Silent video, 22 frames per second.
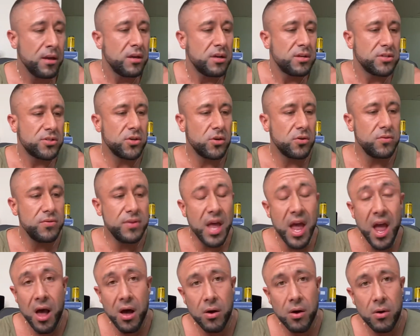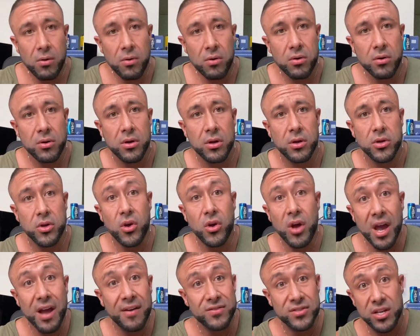So now you
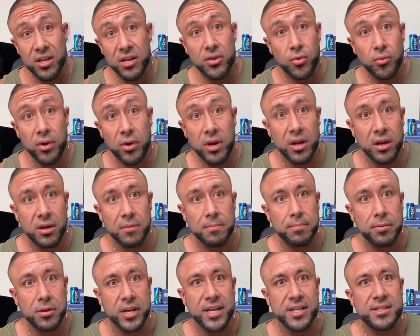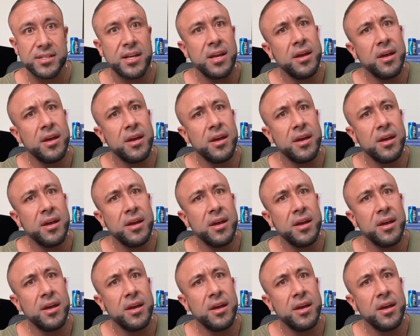have T3 in place.